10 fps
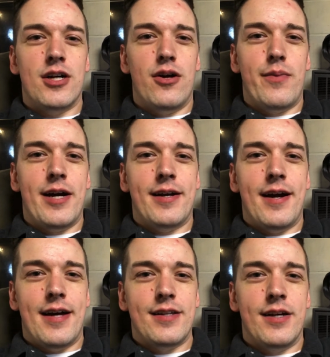Oh, my
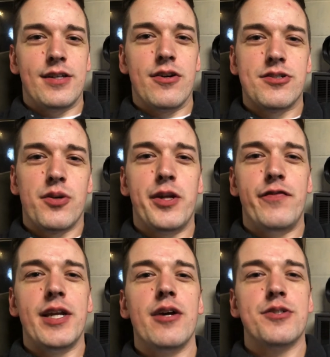God. Like, there are so many
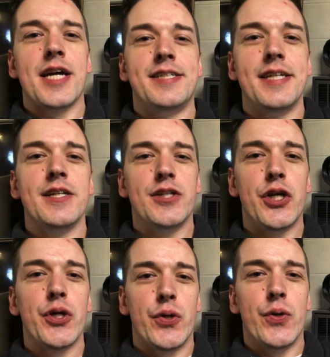videos I didn't
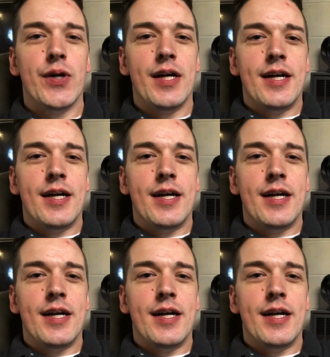do.